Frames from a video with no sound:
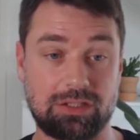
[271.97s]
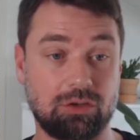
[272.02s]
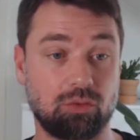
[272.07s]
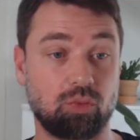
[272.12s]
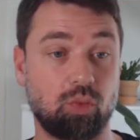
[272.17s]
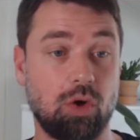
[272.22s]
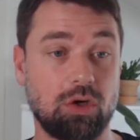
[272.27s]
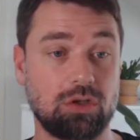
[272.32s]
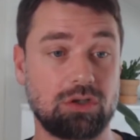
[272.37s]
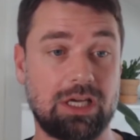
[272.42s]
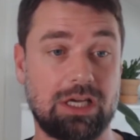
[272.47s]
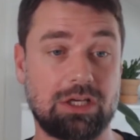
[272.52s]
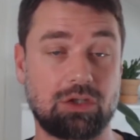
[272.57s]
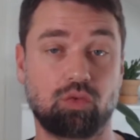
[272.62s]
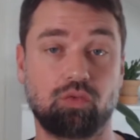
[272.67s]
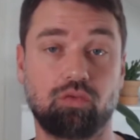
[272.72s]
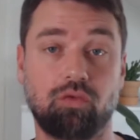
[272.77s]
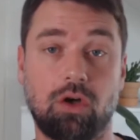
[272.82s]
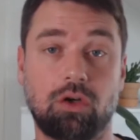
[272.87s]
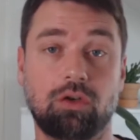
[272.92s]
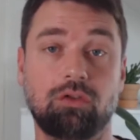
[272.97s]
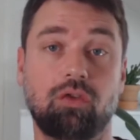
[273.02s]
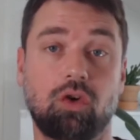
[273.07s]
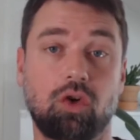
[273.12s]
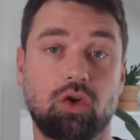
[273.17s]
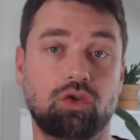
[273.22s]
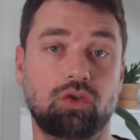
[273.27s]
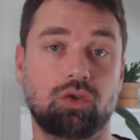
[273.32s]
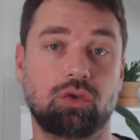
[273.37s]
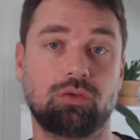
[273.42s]
works as one
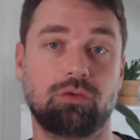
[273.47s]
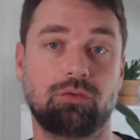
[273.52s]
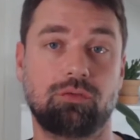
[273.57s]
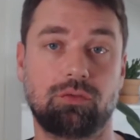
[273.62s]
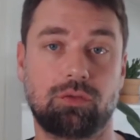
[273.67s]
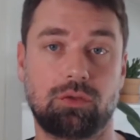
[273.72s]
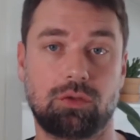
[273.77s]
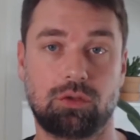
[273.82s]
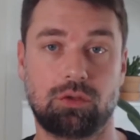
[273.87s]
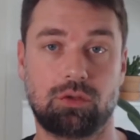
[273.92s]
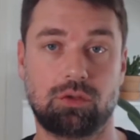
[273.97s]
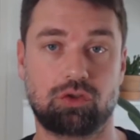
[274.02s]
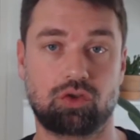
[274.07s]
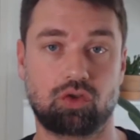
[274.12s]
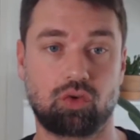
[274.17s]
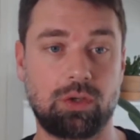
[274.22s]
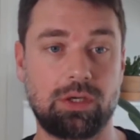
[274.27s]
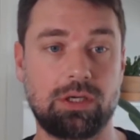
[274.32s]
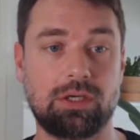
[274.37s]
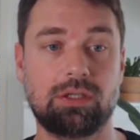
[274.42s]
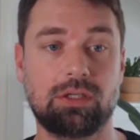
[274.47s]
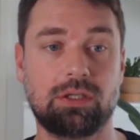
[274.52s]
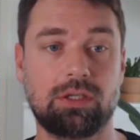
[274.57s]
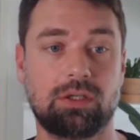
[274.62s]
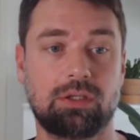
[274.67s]
virtual screen.